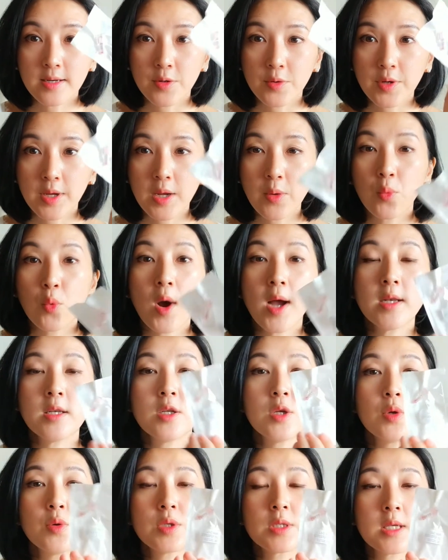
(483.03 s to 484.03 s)
Okay,
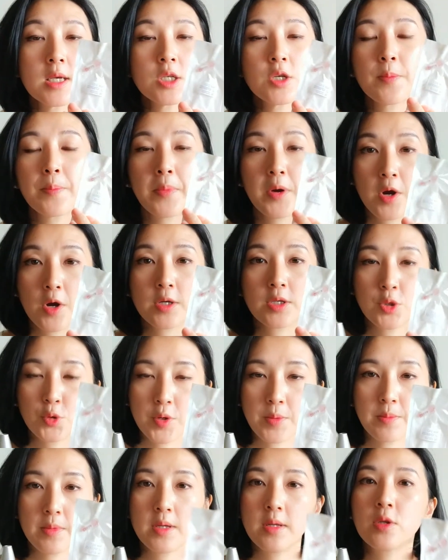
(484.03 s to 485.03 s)
one usage per
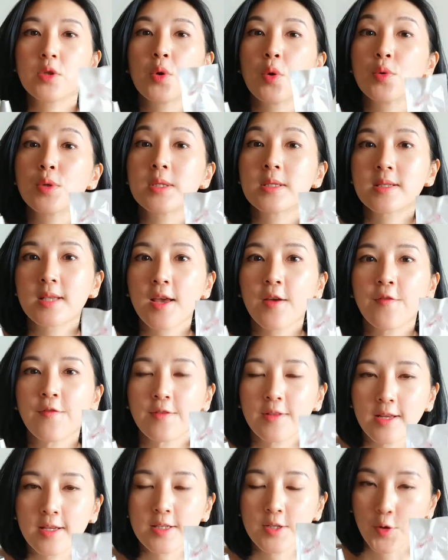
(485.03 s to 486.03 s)
treatment. Don't save
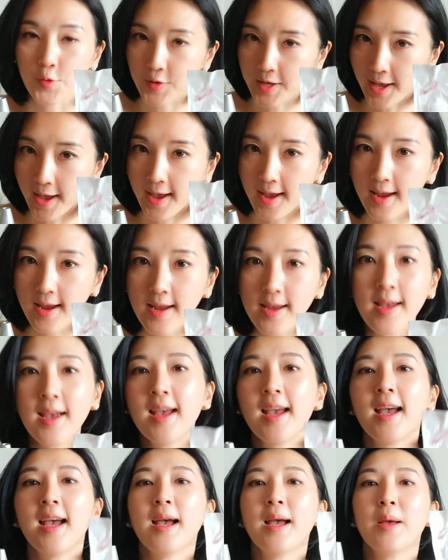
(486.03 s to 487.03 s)
this, okay?
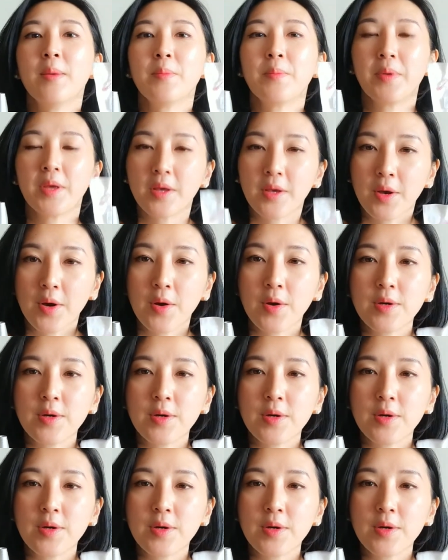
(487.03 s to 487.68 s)
Because